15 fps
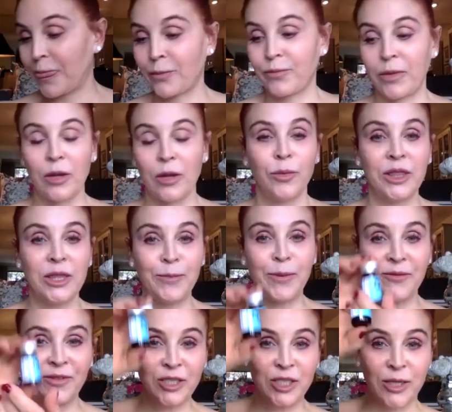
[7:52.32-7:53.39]
with the
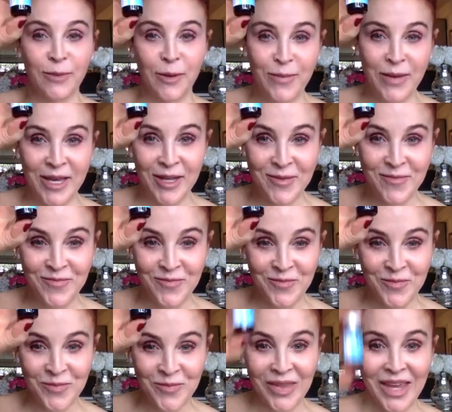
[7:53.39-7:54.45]
Perfect Derma Peel,
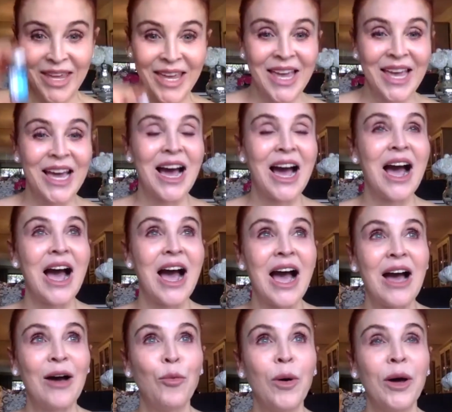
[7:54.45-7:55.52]

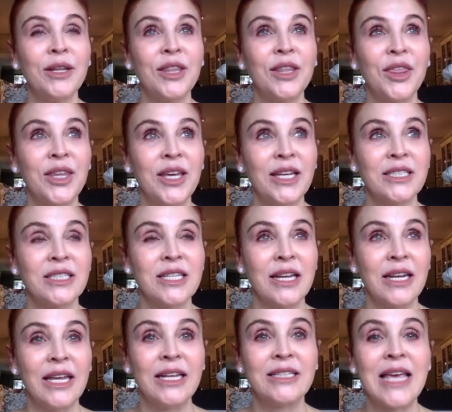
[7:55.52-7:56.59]
one of the things that
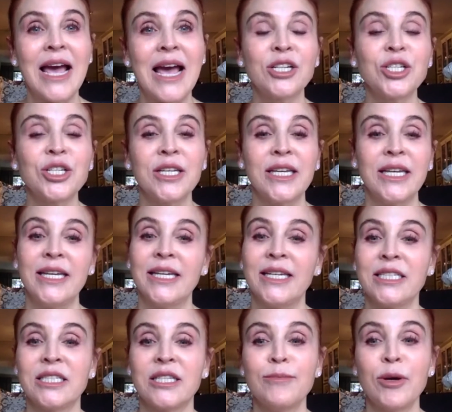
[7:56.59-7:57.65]
it actually
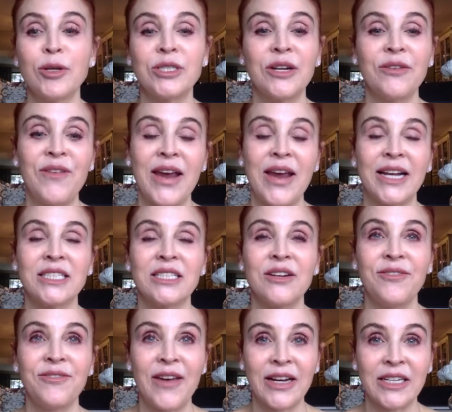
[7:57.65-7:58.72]
is the most advanced,
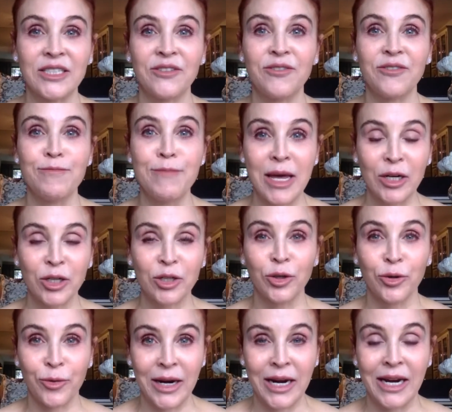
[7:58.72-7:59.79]
effective medical
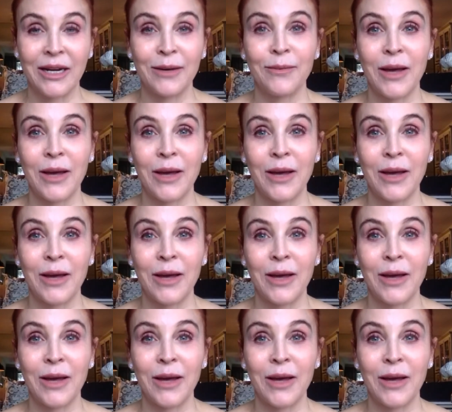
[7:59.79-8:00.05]
grade